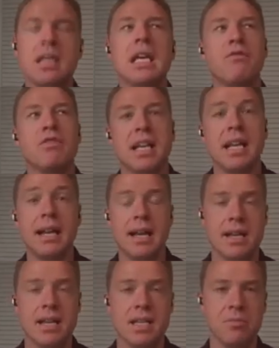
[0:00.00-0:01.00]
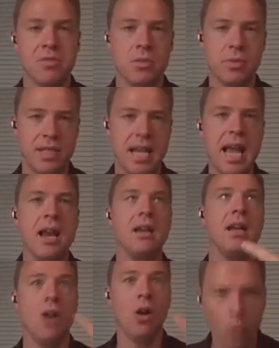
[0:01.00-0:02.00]
if it's can i get customers to retain
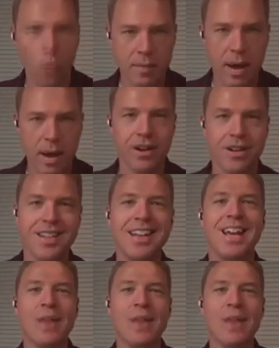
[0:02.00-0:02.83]
it always matters if